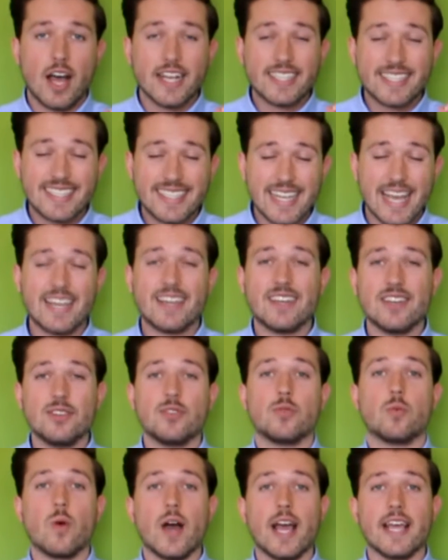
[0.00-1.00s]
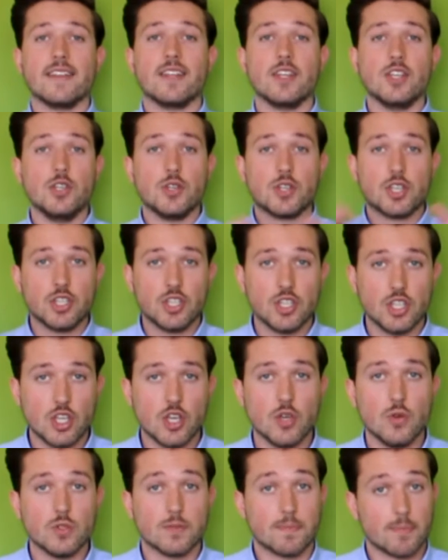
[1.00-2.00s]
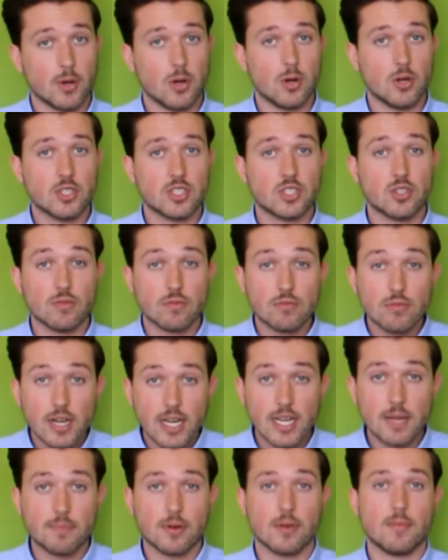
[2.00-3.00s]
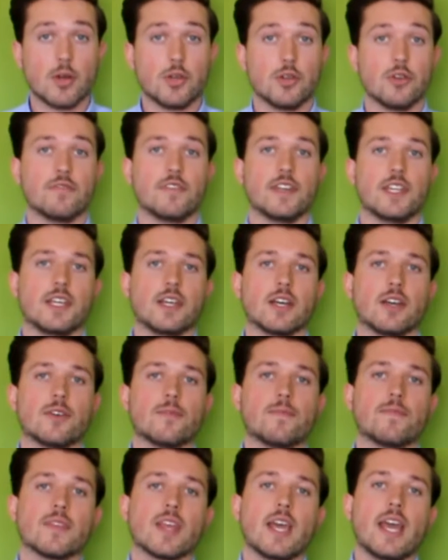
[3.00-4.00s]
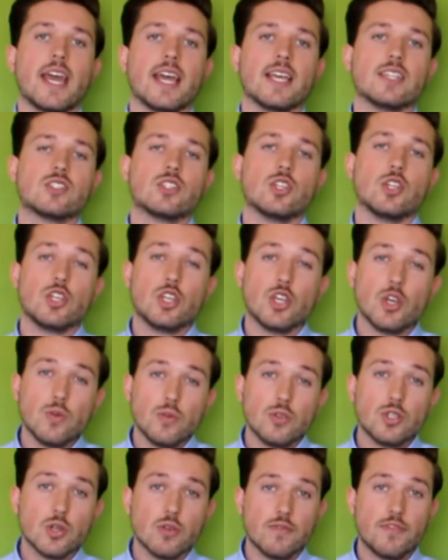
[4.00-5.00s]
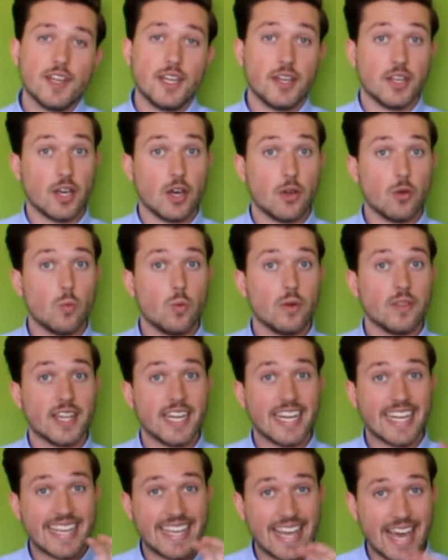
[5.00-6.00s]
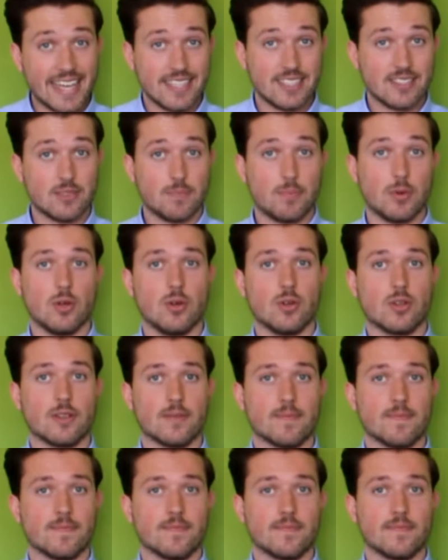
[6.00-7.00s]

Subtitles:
a second way that you can use blogs to really promote your video is to use your video within a guest blog.